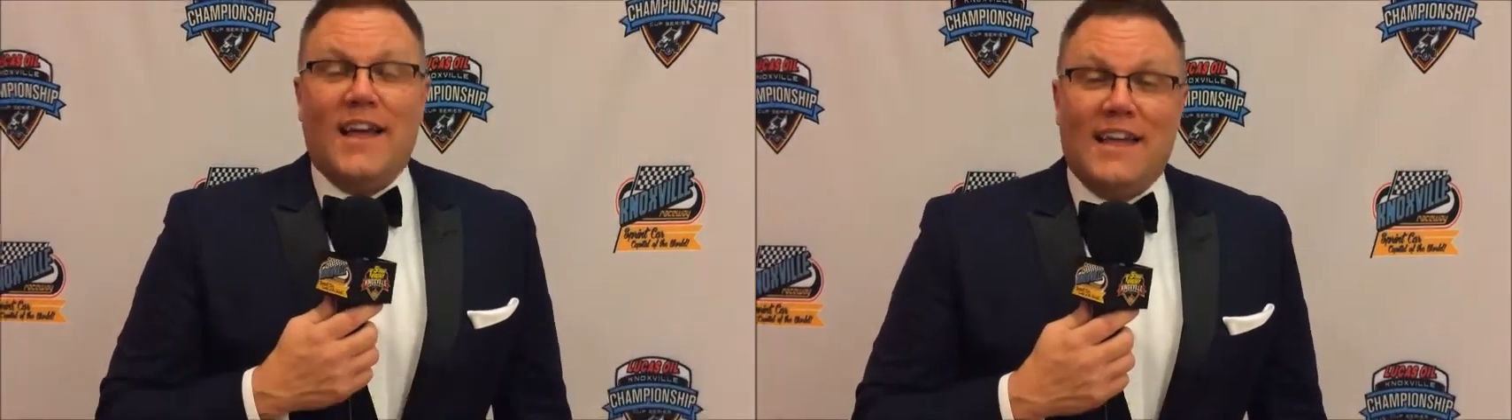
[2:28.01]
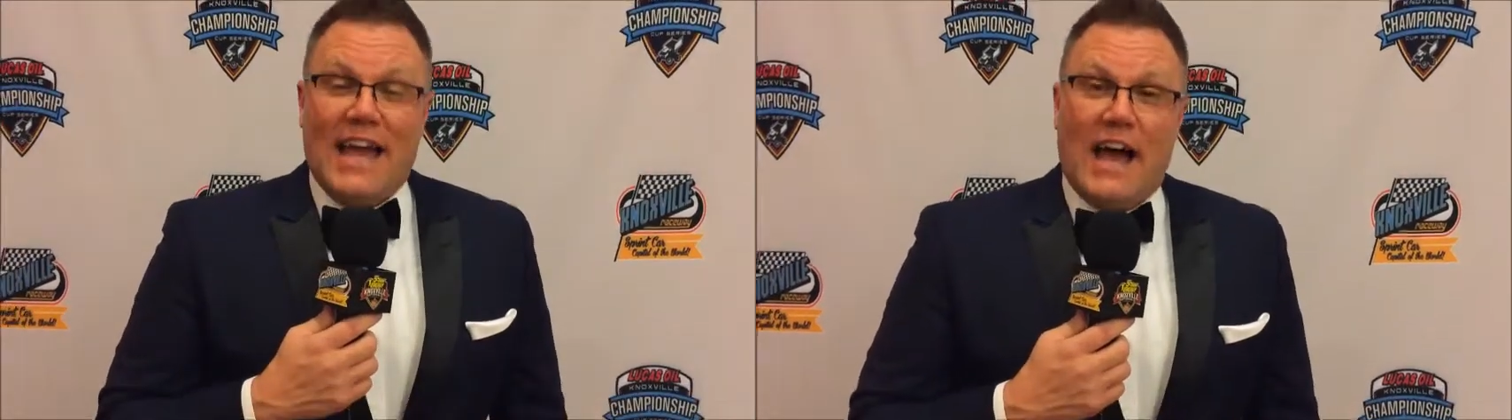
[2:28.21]

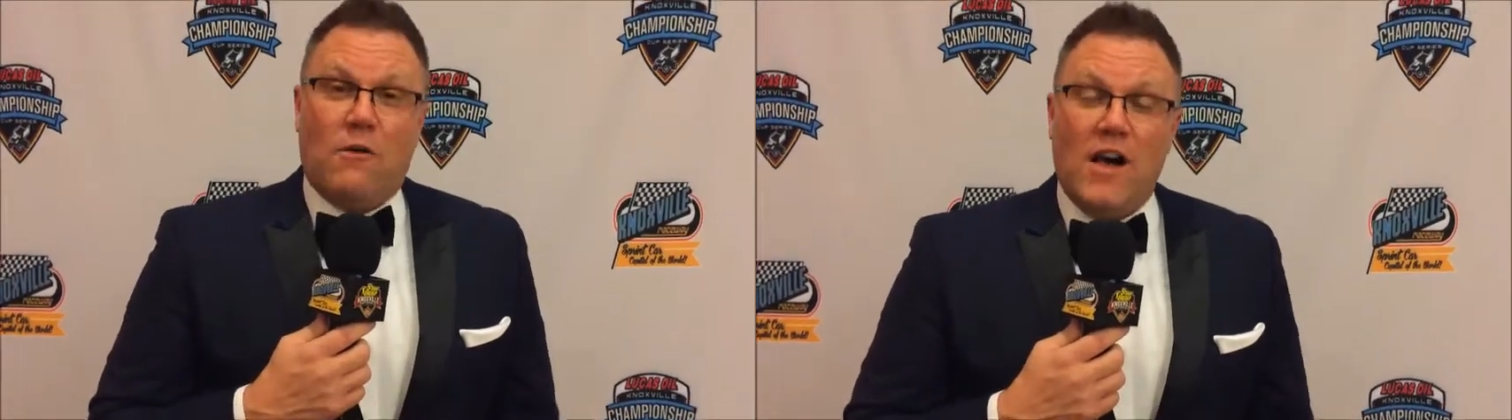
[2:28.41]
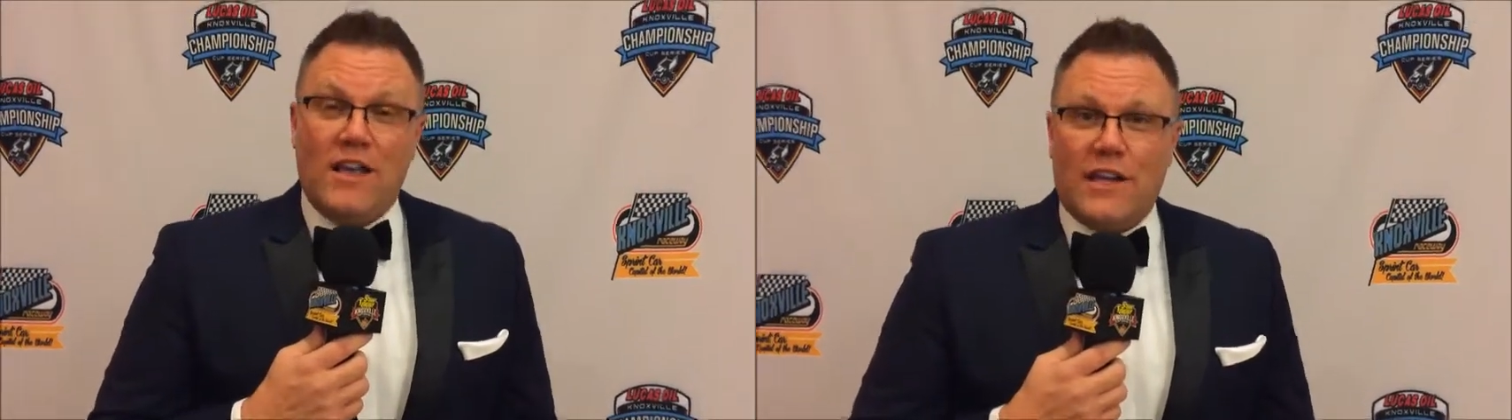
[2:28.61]
Yeah,
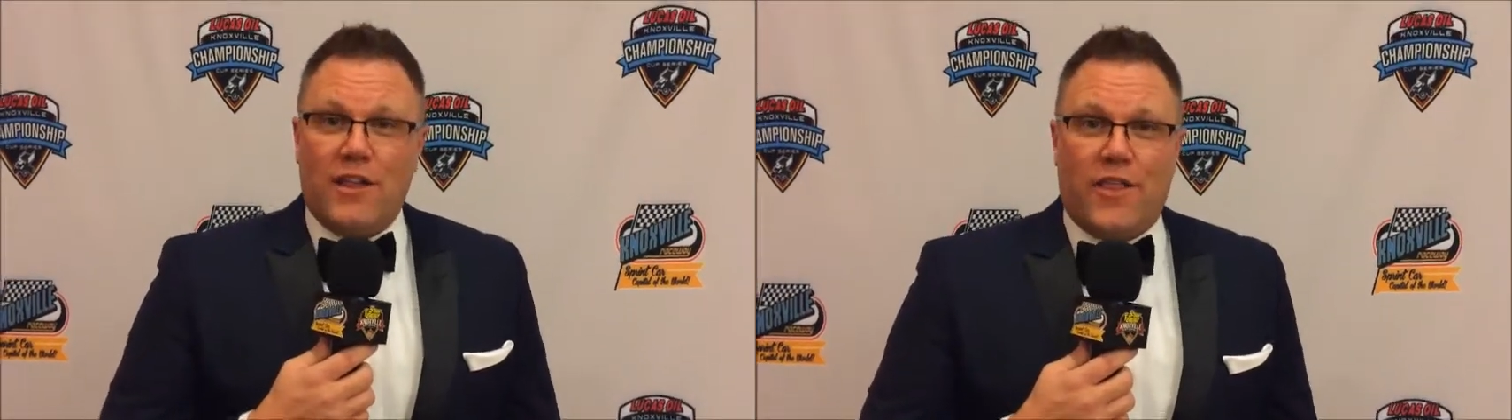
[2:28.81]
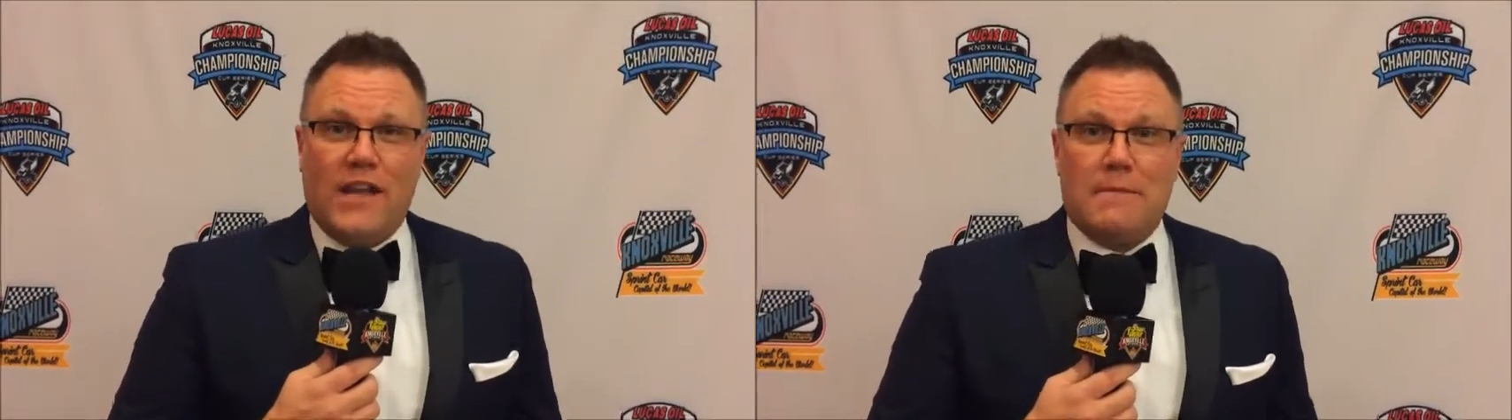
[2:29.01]
well, you
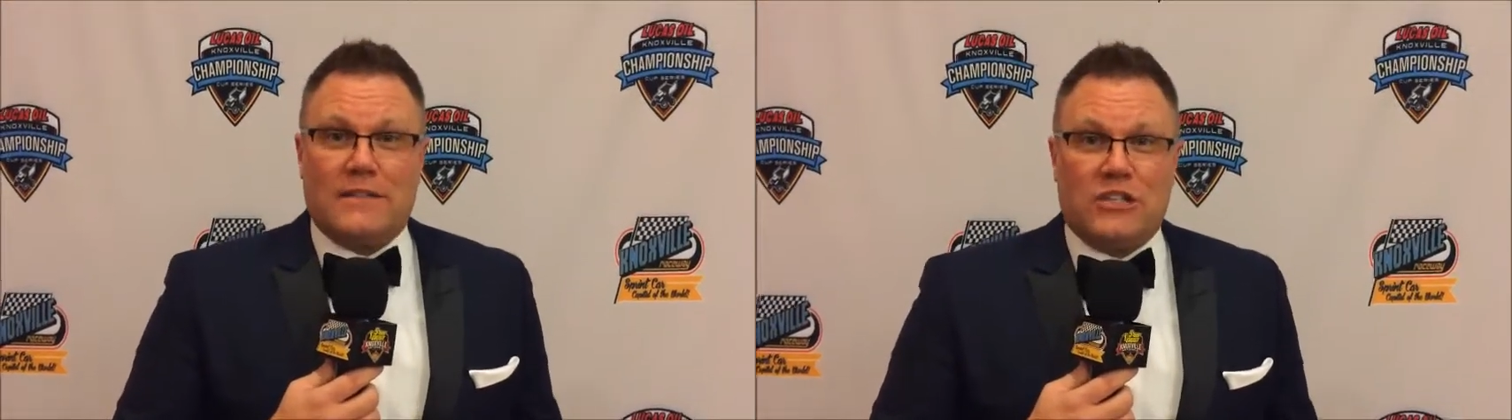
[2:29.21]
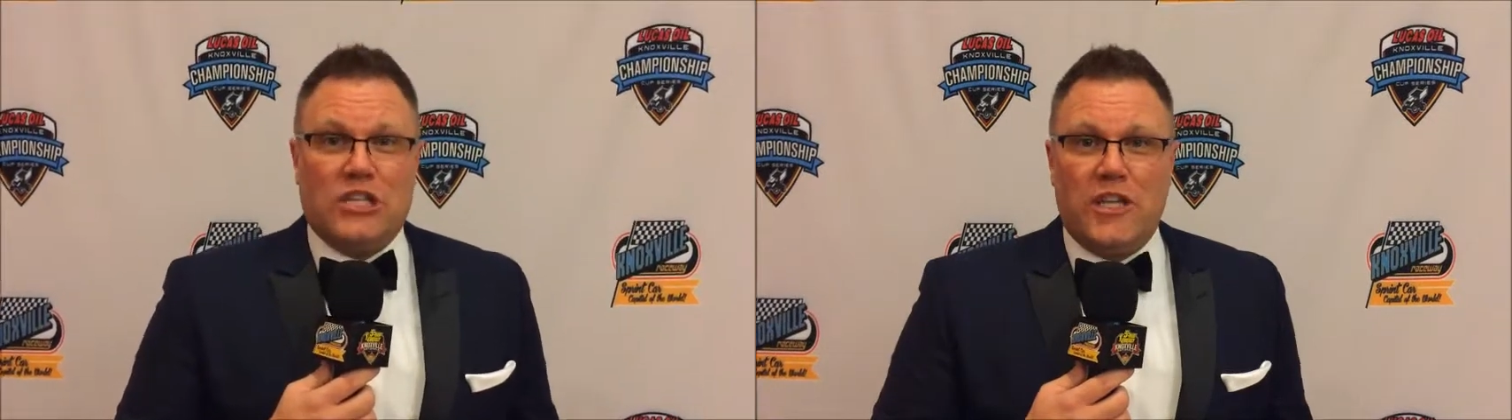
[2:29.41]
know, the thing
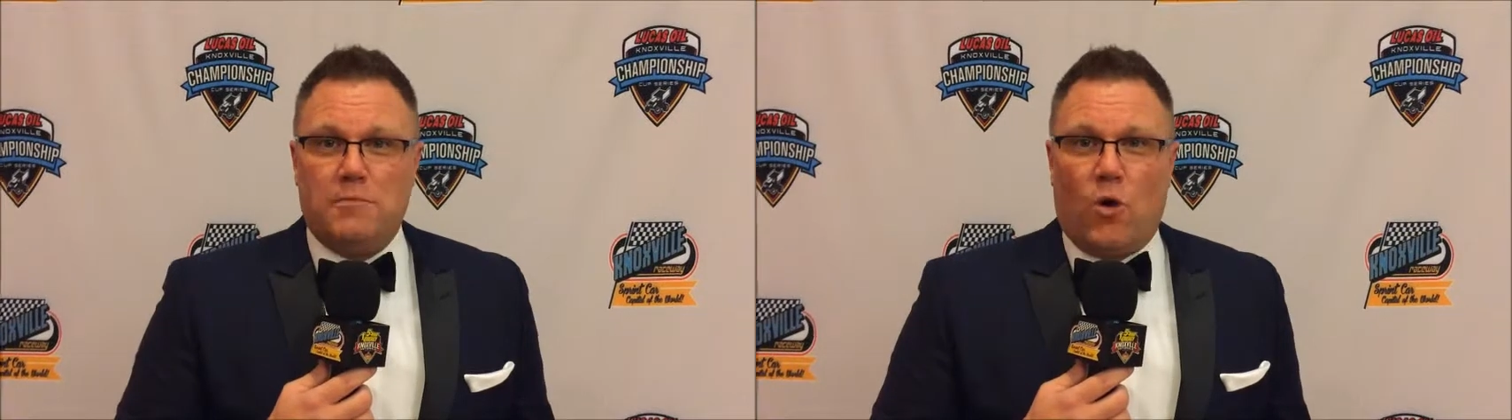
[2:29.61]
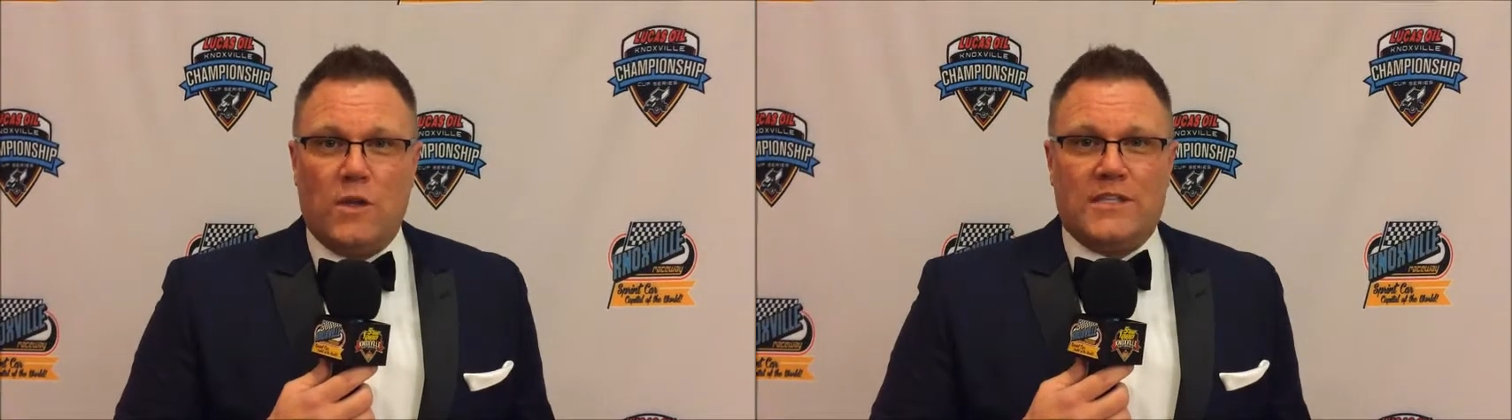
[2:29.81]
about the Chili Bowl